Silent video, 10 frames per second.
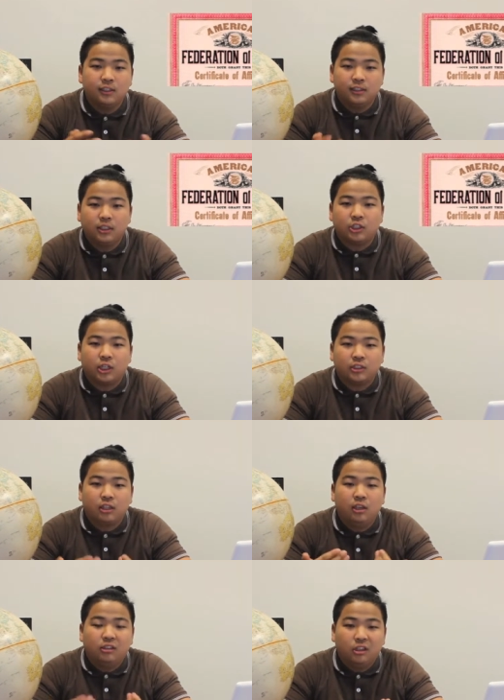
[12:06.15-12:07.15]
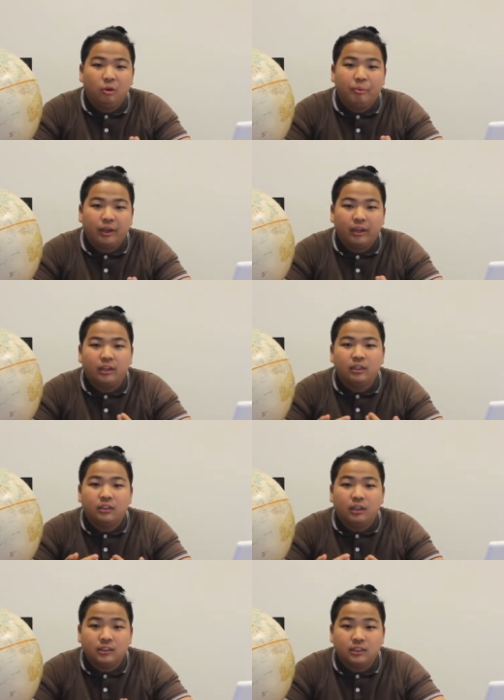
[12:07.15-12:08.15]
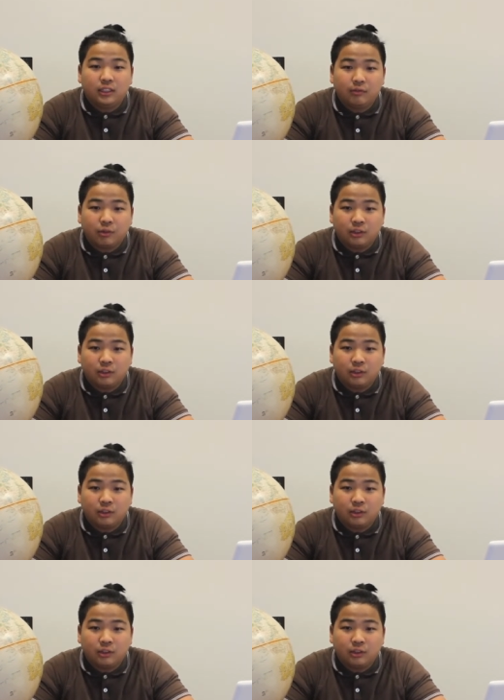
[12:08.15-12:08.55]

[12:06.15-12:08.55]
such as low pay, unsafe